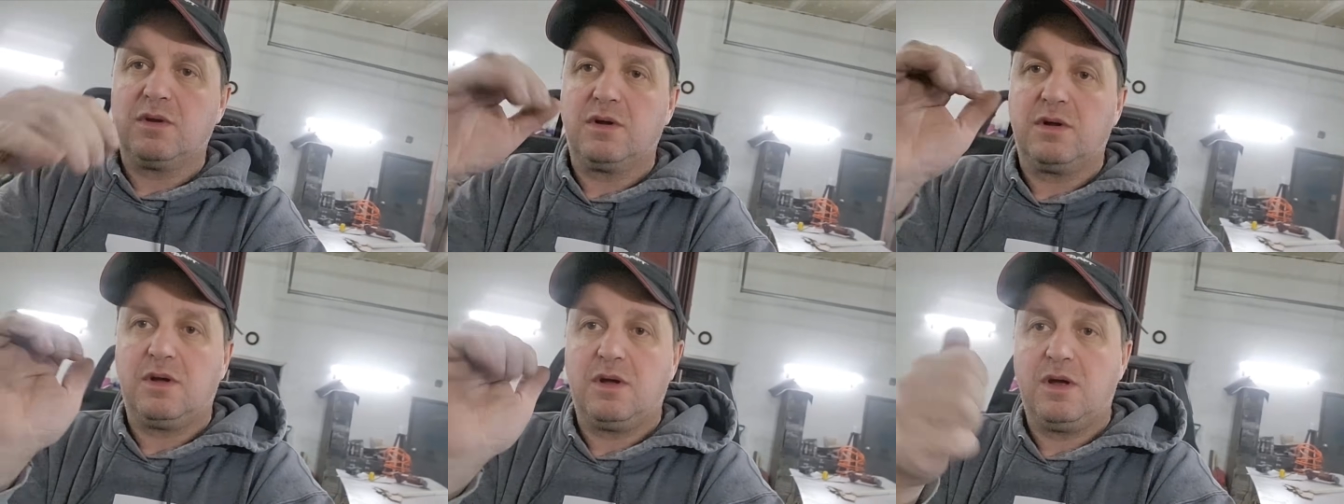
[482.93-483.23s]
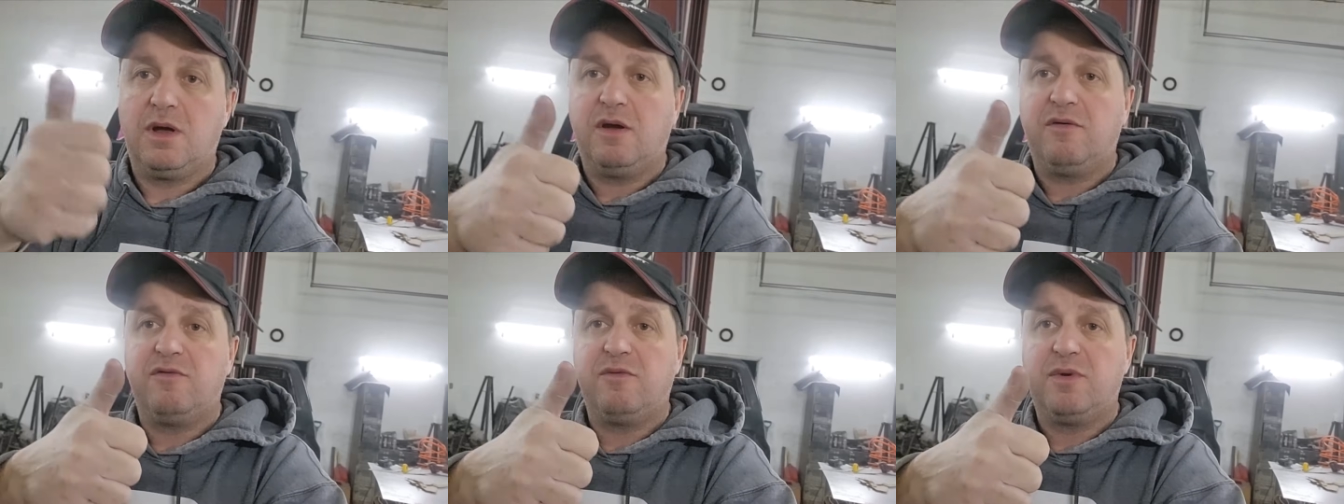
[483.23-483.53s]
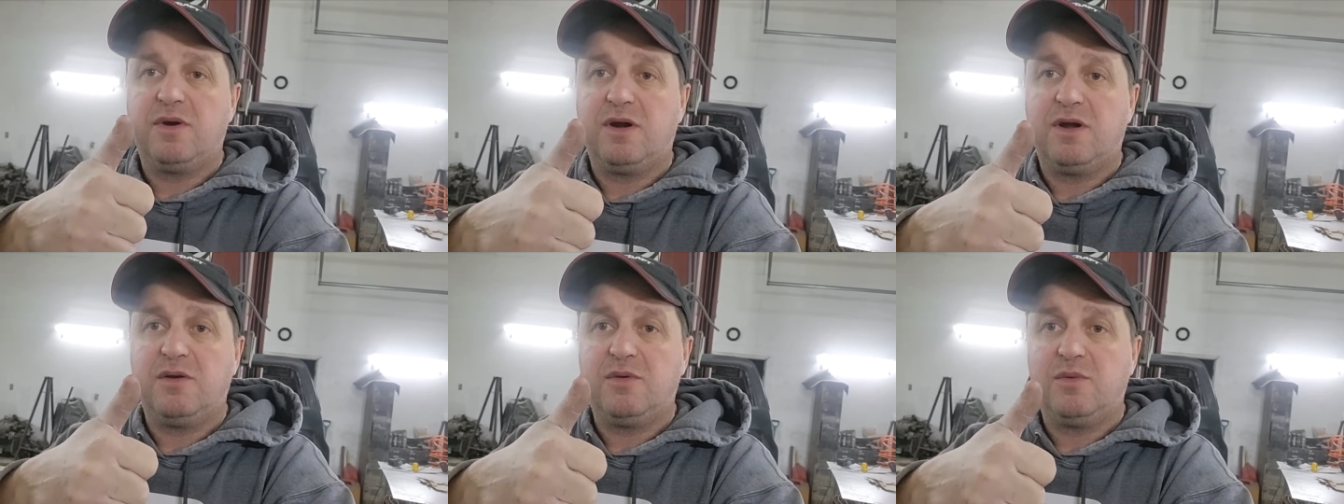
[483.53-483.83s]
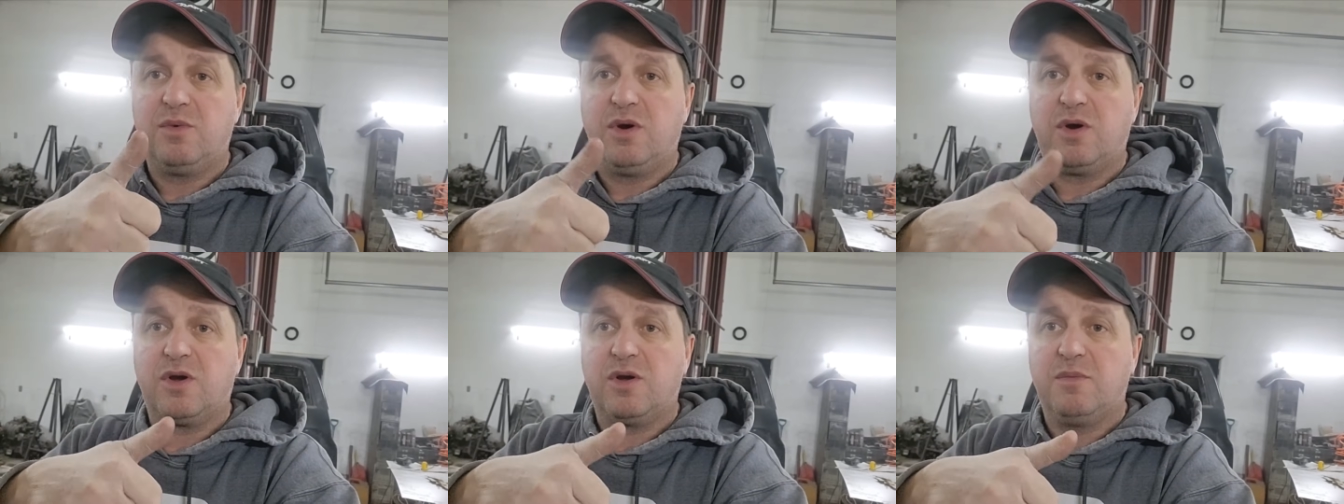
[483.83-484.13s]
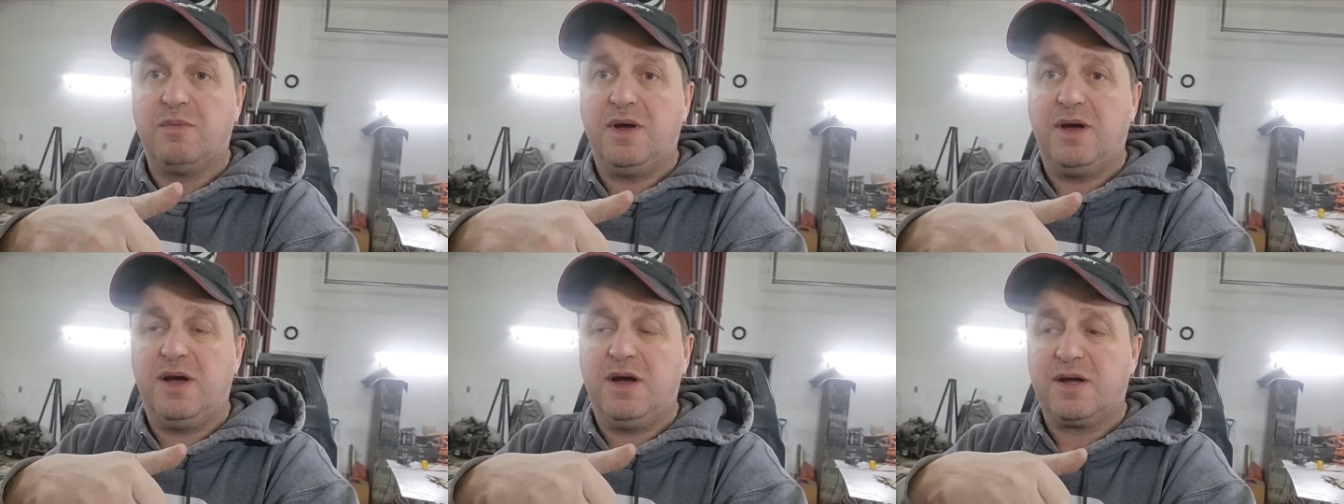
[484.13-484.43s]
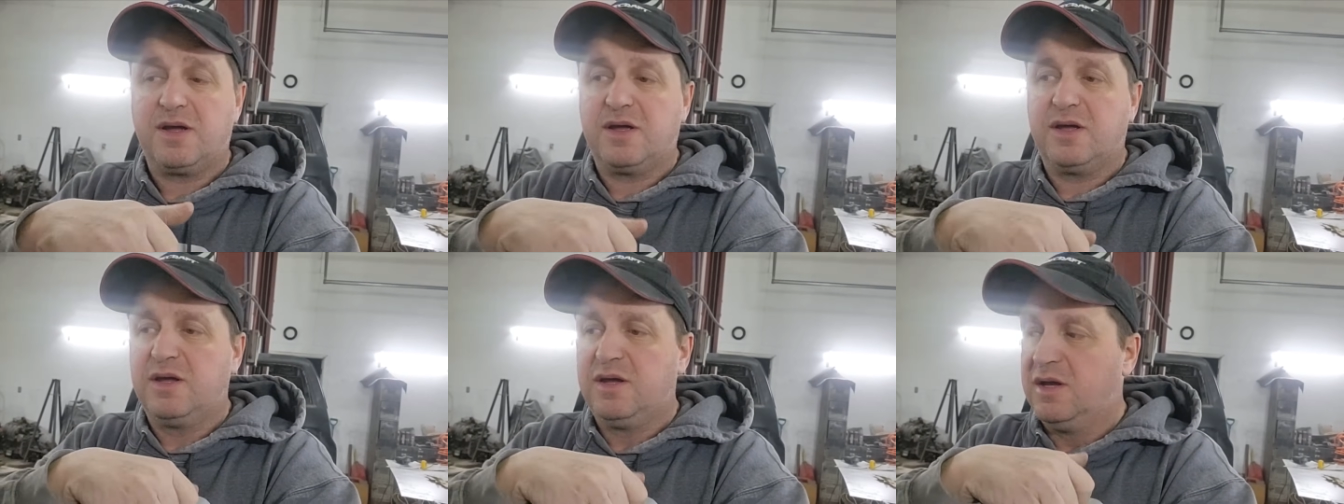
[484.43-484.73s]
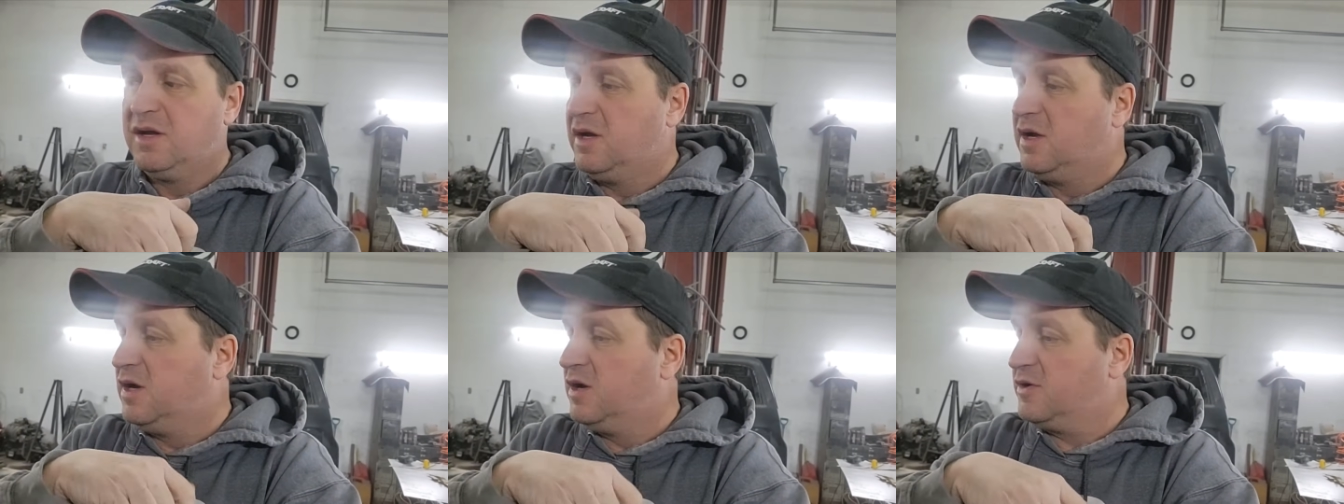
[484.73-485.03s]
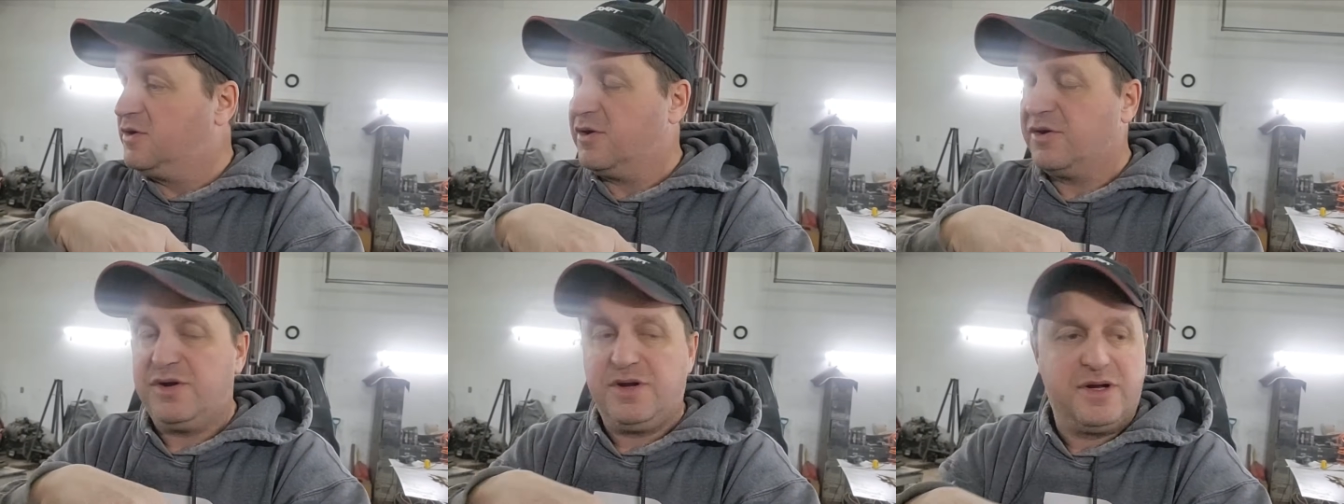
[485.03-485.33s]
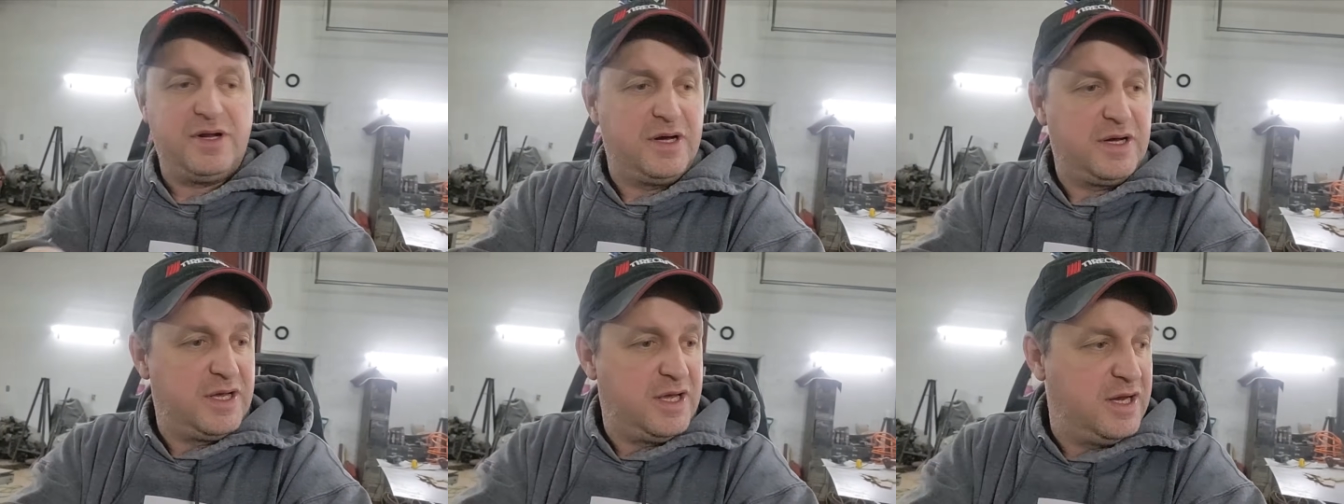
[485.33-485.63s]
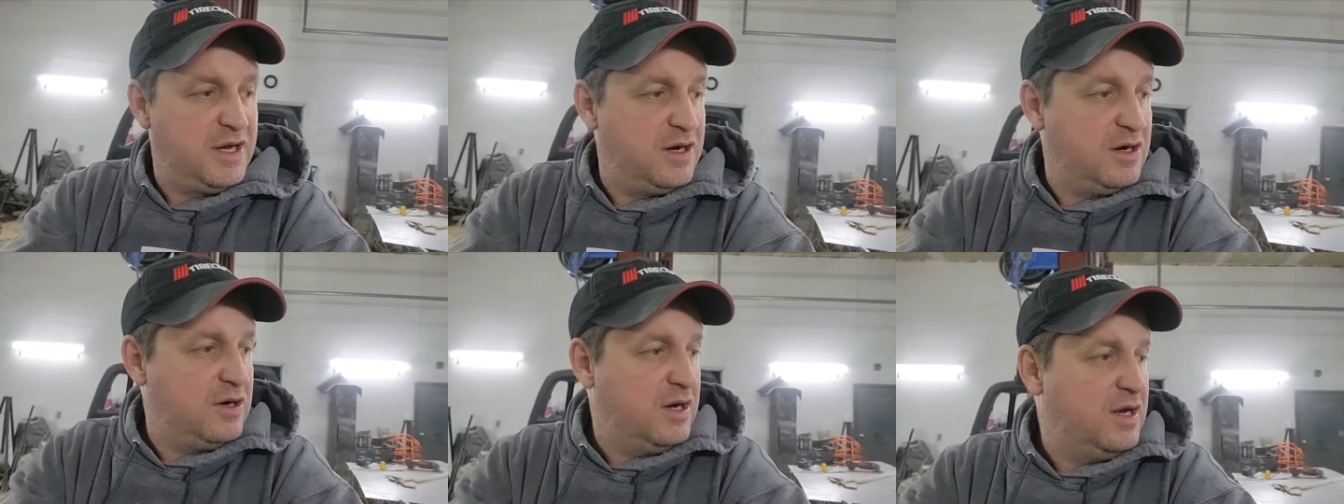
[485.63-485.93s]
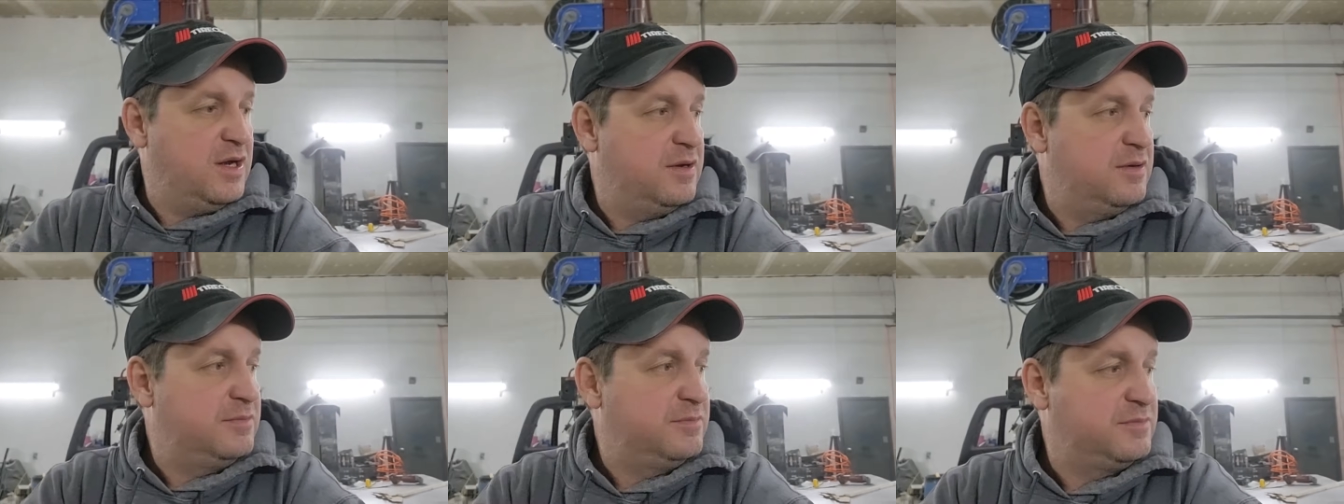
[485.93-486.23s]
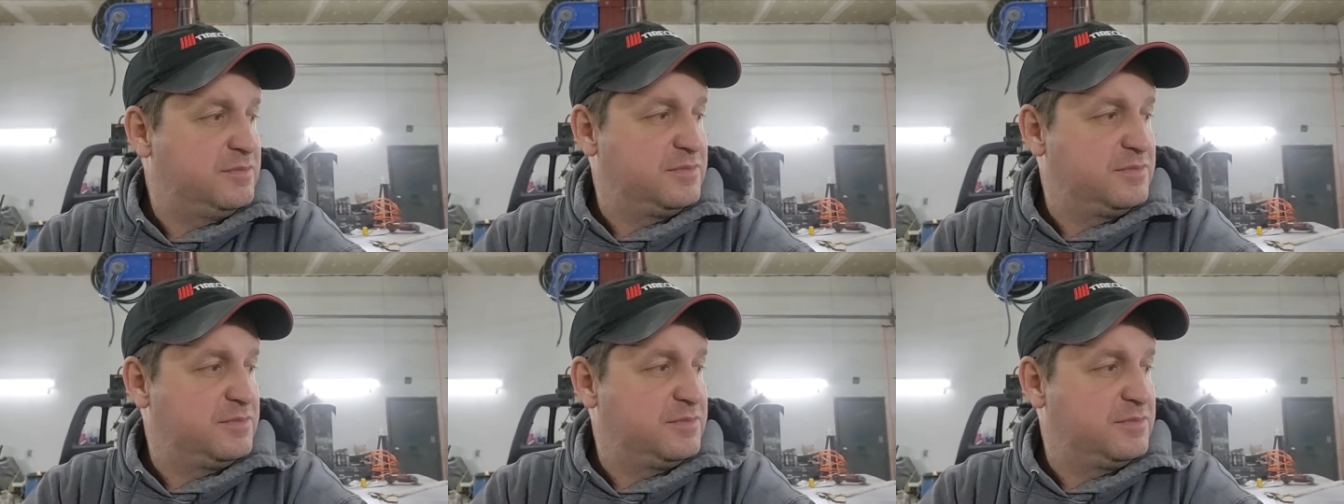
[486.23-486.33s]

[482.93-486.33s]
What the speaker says: Hey, everybody. Welcome back. Dirty Doug here.